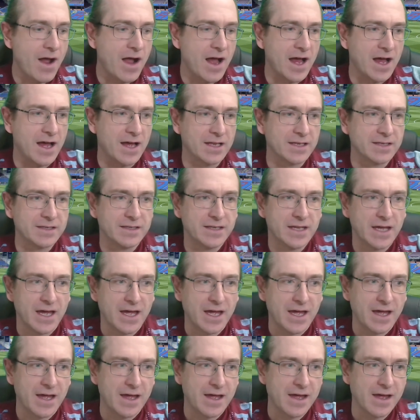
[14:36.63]

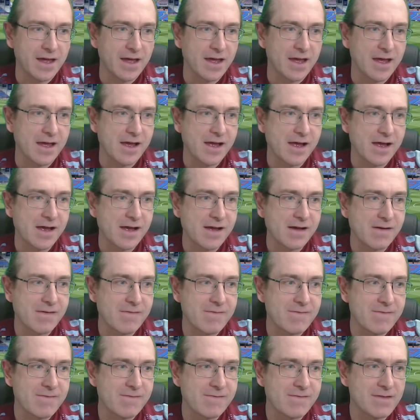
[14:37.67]
And
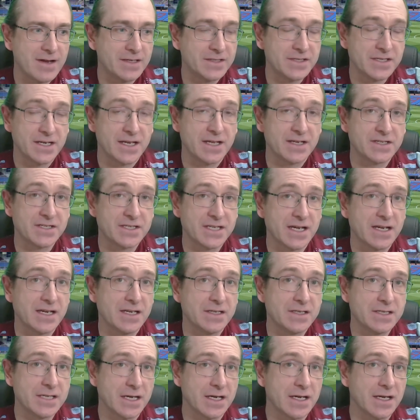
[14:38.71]
it's an
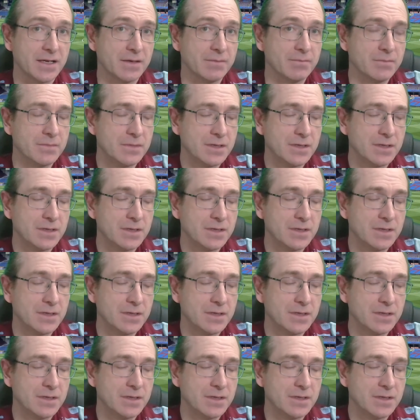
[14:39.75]
exciting time.